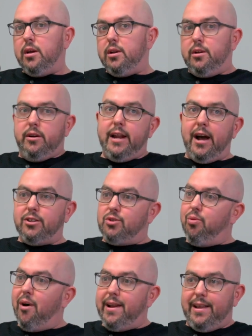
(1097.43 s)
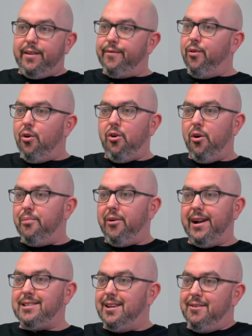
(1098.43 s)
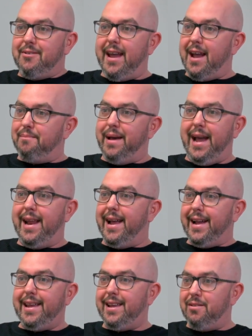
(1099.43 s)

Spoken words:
You're down 20 and they're full court pressing. You can't panic.